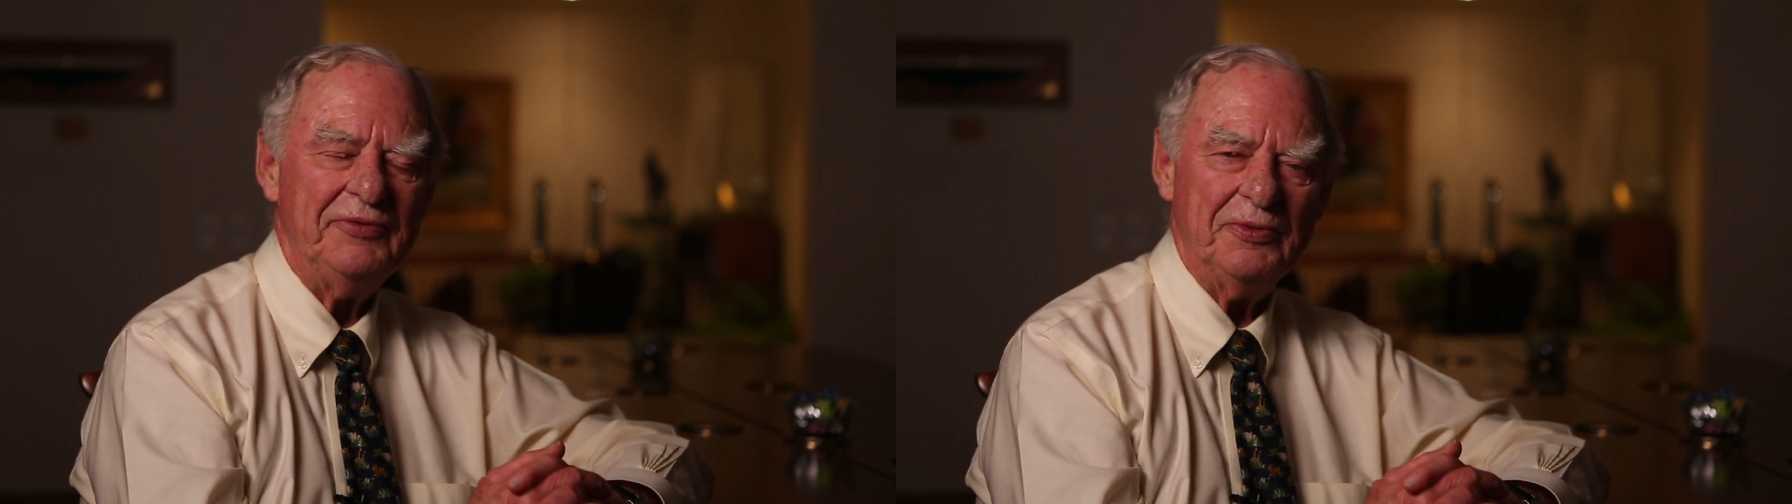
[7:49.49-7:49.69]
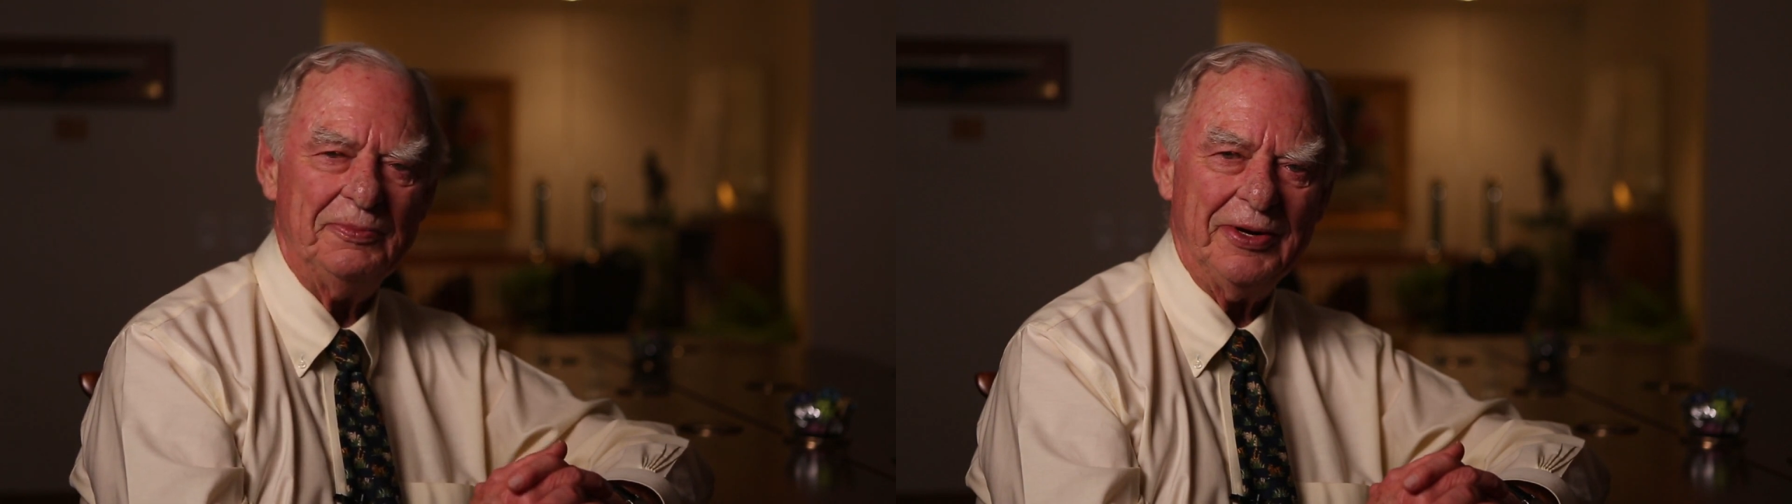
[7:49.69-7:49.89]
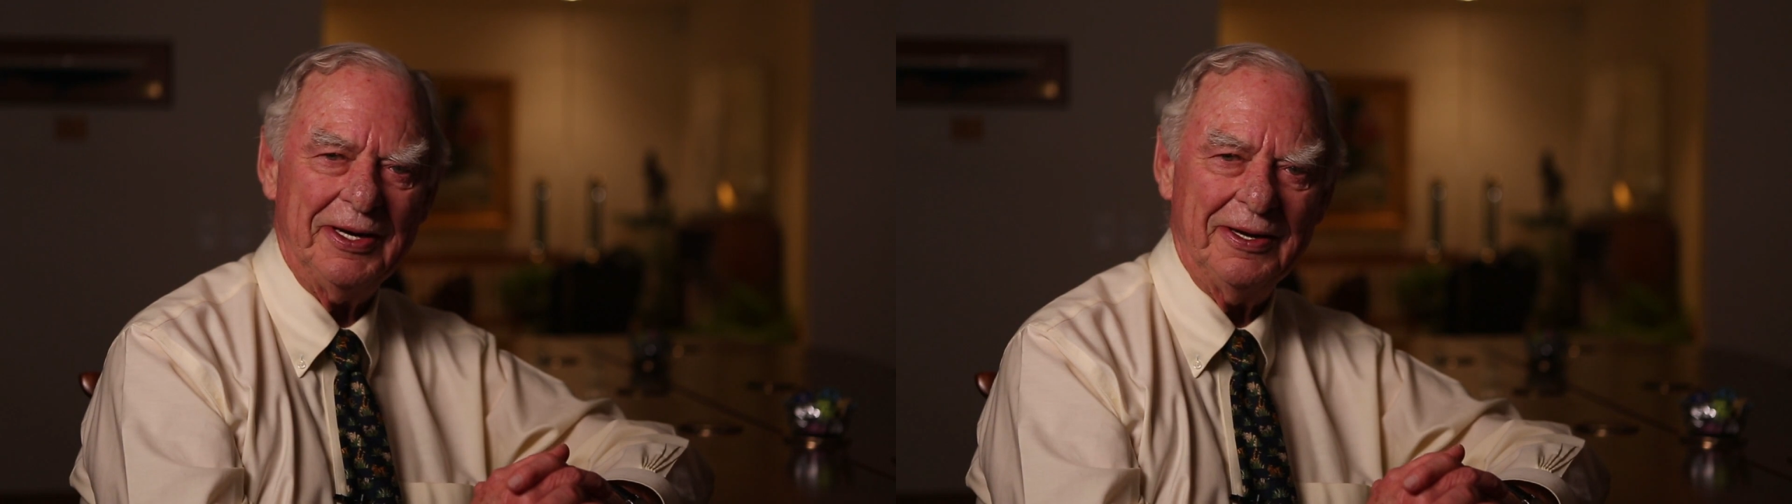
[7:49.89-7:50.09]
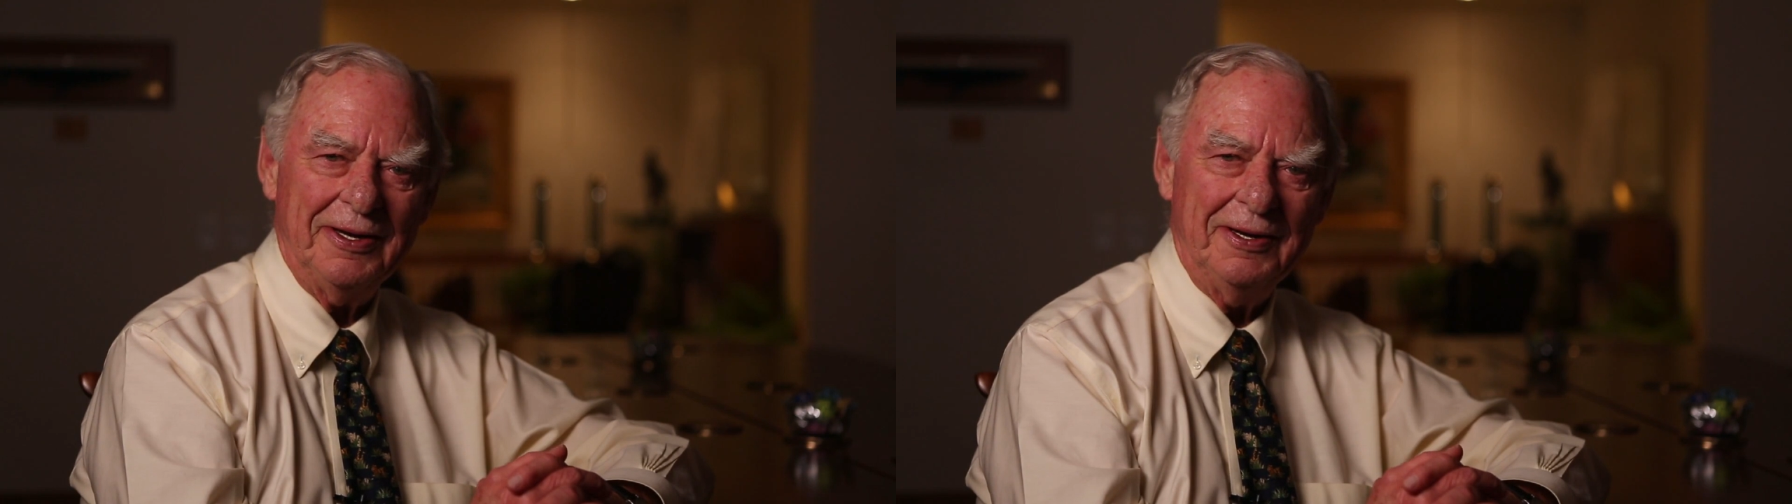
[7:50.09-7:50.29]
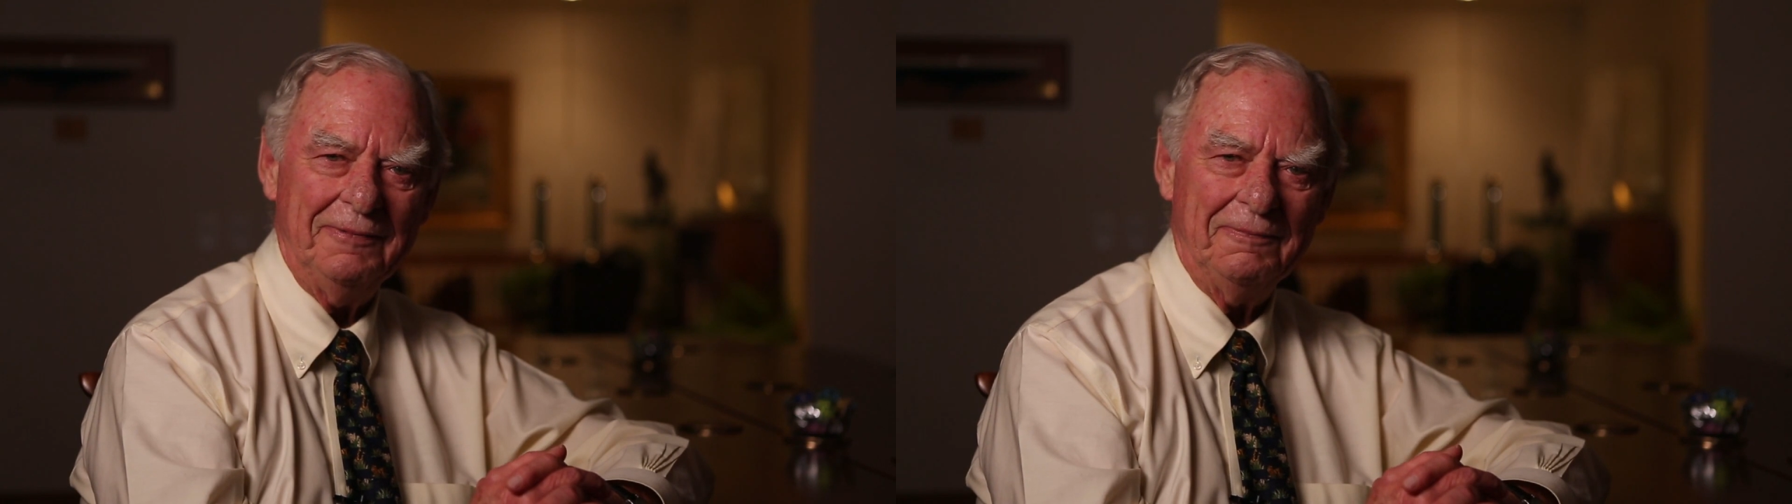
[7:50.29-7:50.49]
feel pretty
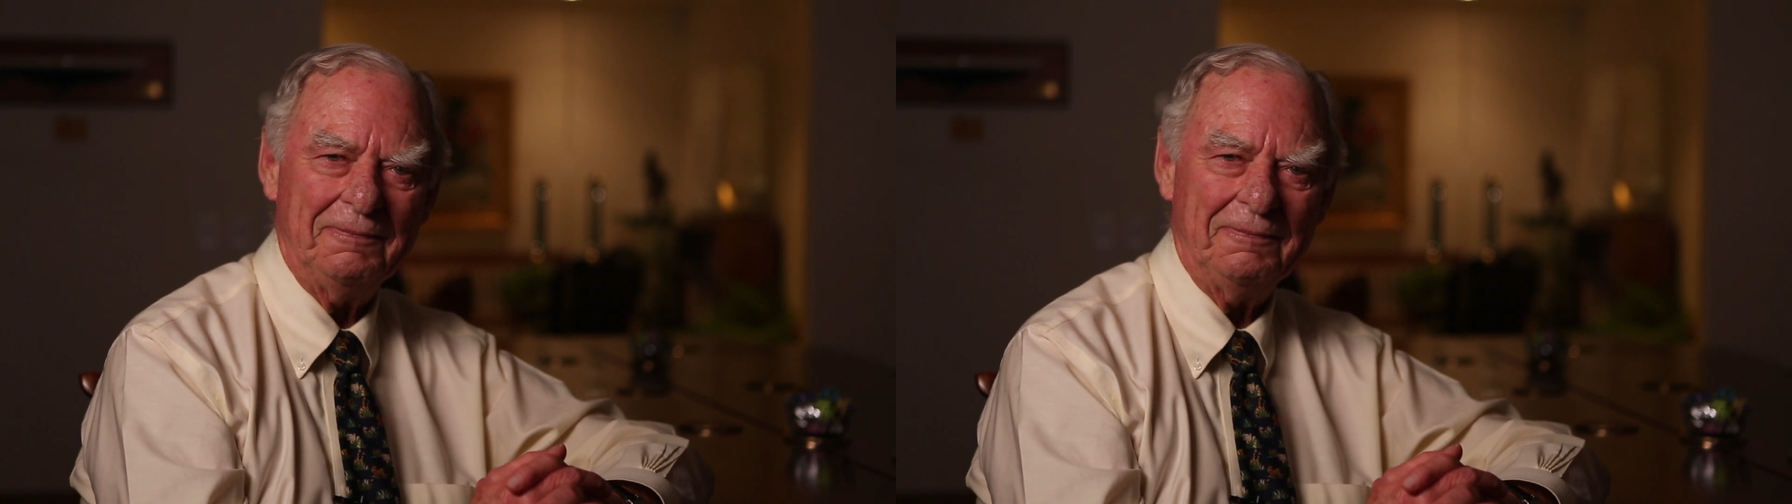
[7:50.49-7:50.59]
good,